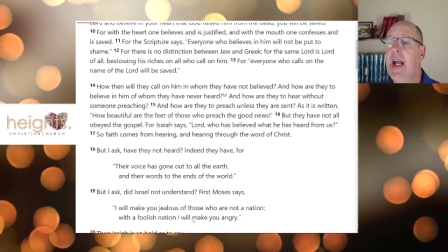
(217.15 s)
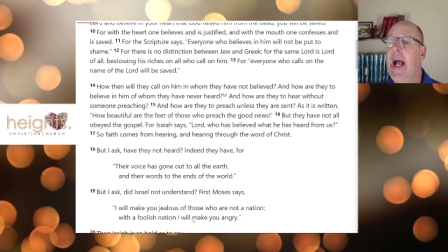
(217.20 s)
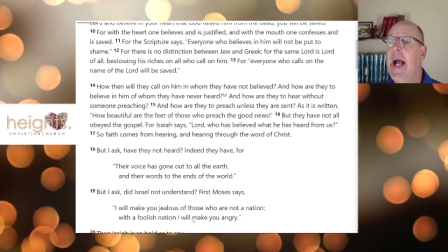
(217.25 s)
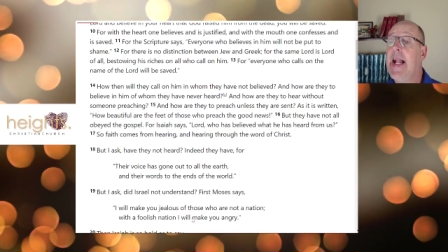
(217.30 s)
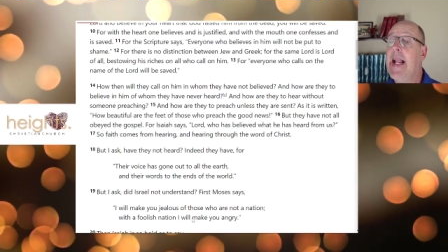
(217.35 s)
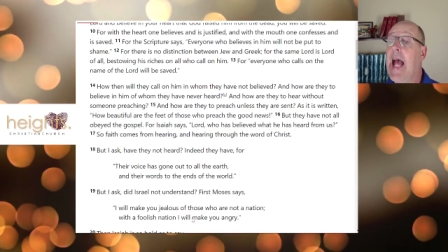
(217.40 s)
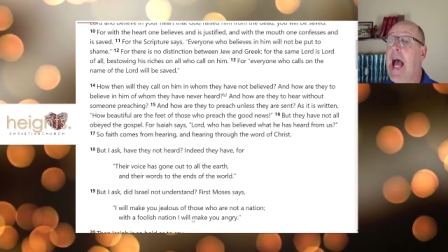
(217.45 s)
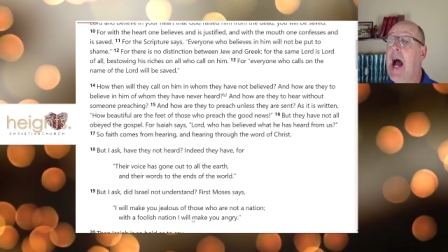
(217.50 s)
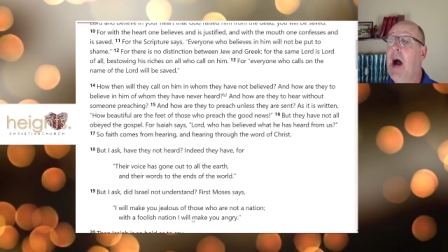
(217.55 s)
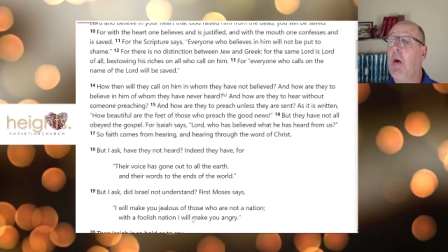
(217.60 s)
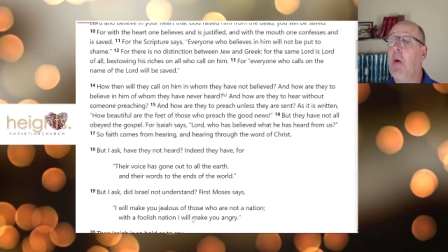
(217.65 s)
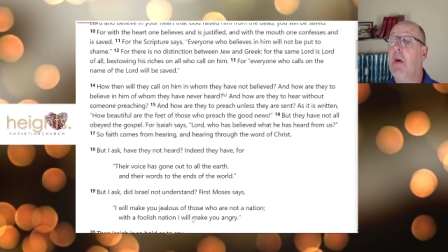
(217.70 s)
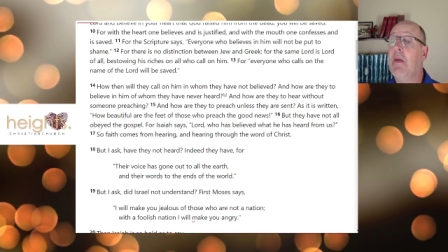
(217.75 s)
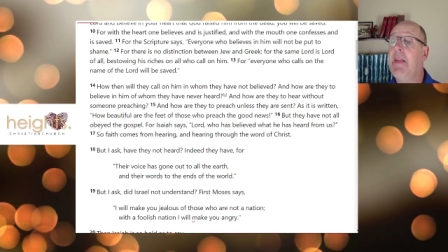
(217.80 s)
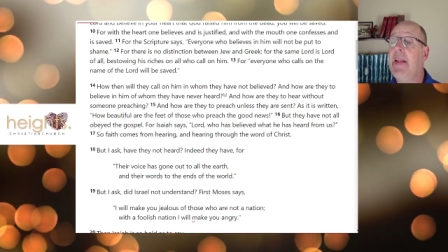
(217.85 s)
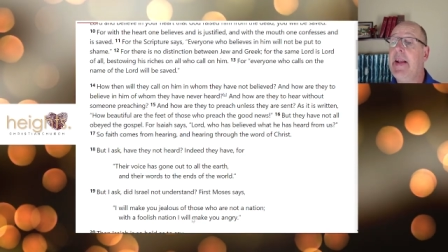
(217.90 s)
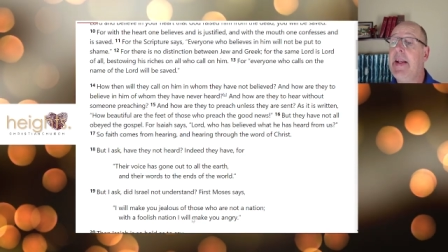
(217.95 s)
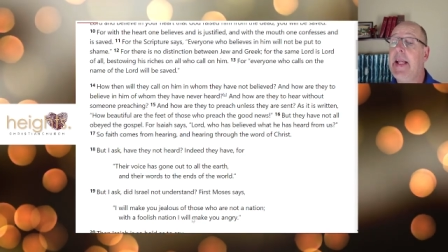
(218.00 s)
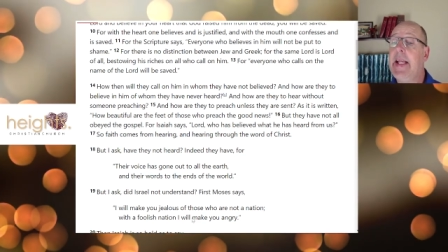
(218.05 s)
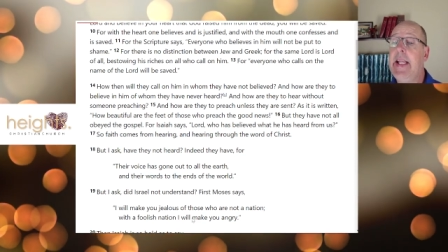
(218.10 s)
And how are
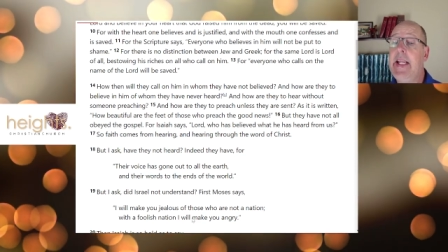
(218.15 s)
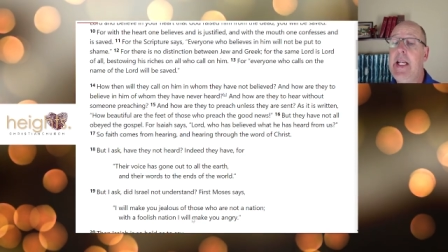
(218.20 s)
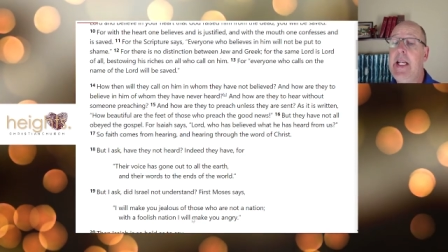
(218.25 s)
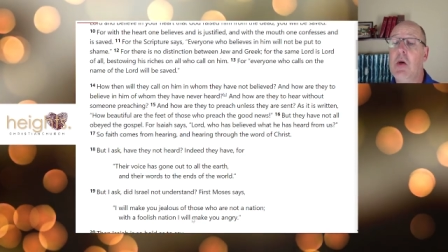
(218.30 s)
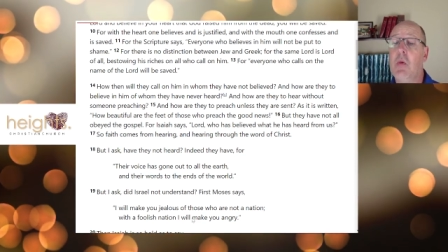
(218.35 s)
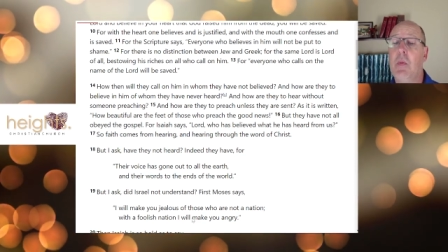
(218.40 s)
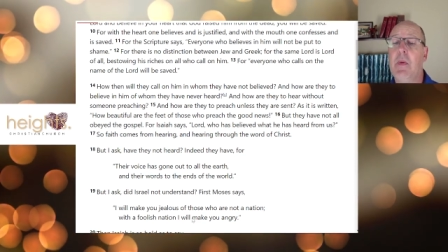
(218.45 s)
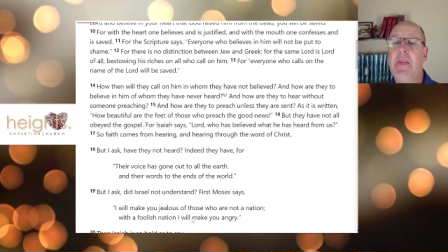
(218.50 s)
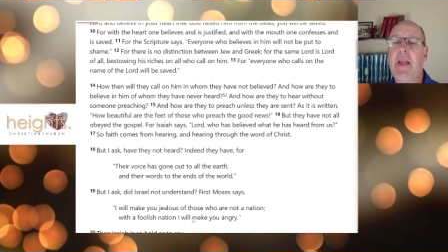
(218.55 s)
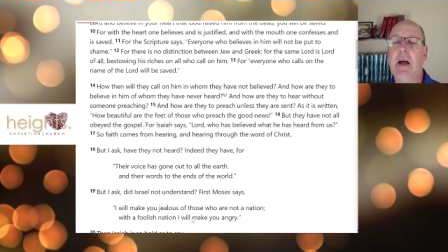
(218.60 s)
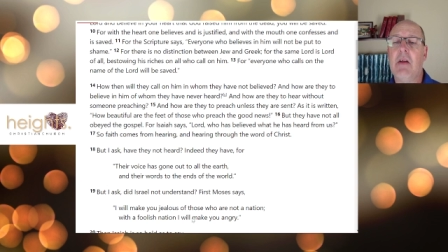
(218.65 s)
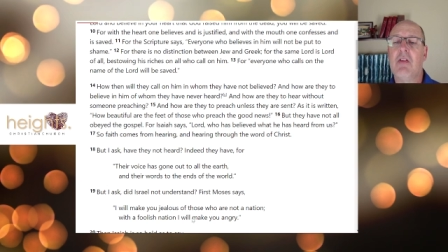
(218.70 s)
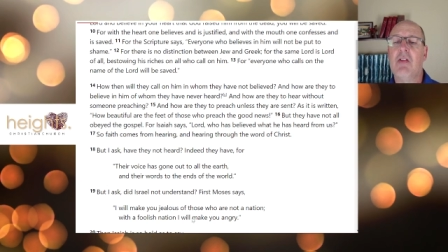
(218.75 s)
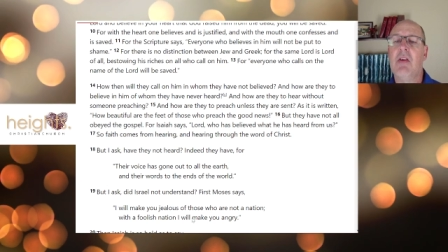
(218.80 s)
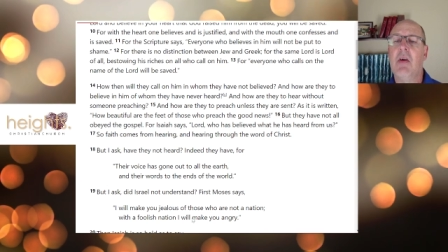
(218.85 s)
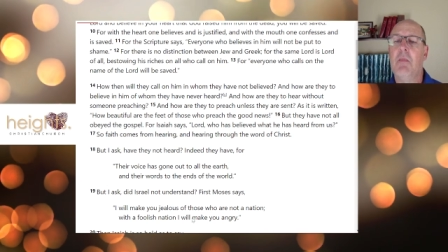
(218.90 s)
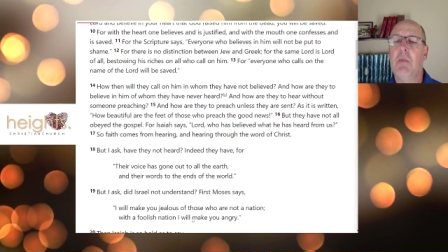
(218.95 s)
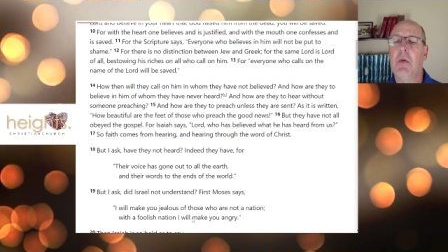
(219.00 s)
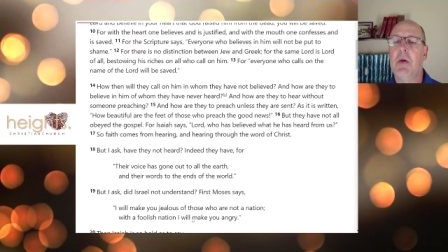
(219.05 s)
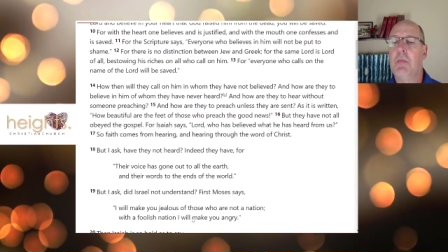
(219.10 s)
they to hear without
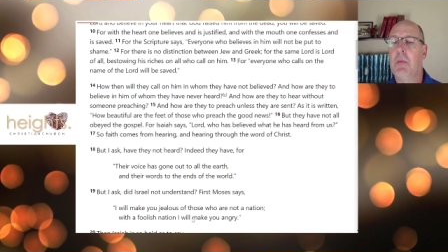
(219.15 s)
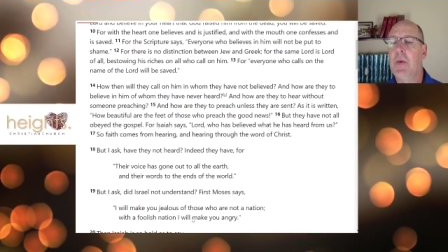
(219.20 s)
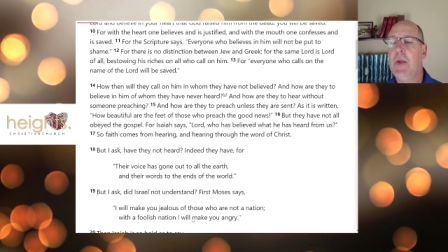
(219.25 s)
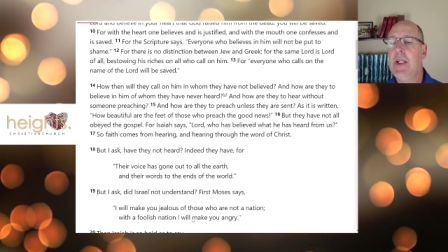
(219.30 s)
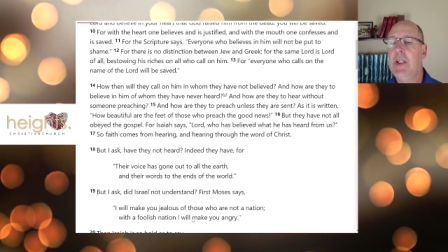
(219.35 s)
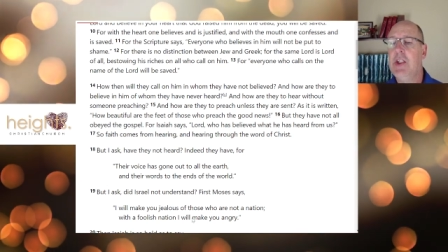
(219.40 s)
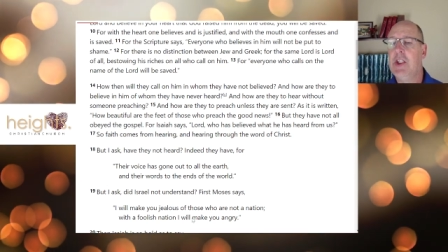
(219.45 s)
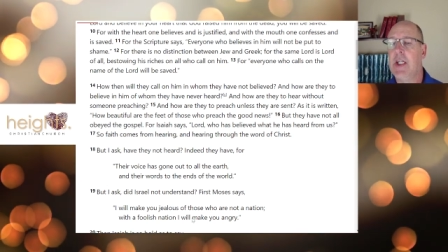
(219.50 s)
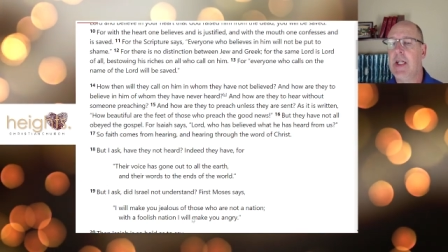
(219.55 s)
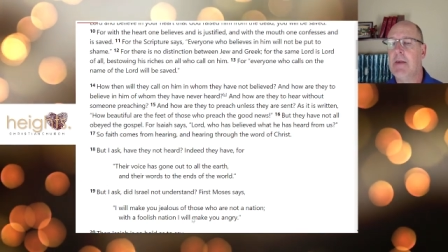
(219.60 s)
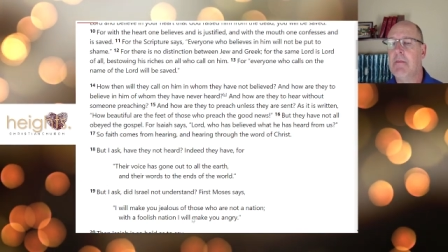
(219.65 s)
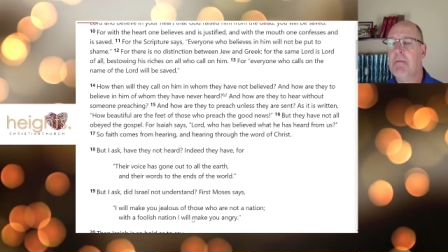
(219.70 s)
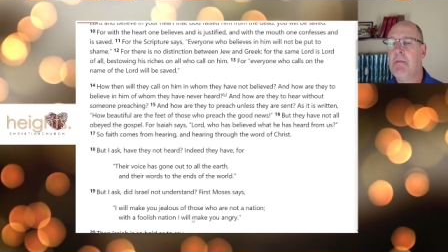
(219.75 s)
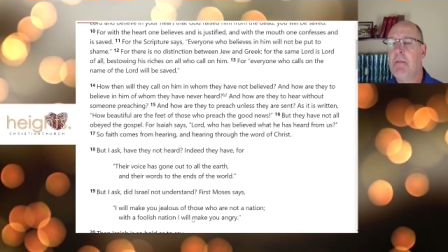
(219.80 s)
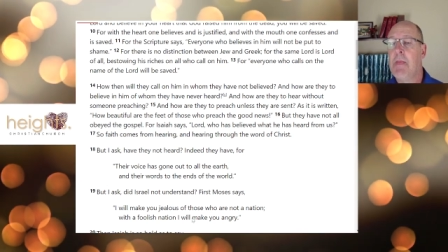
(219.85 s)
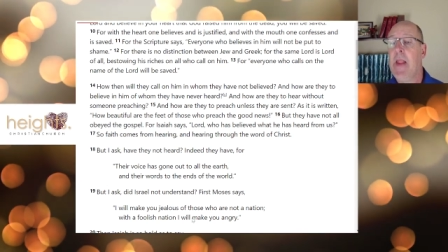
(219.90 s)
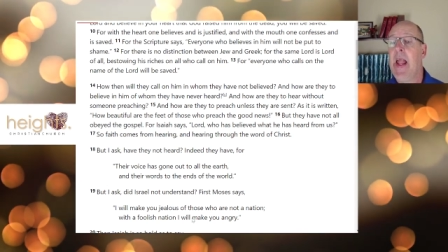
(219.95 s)
someone preaching?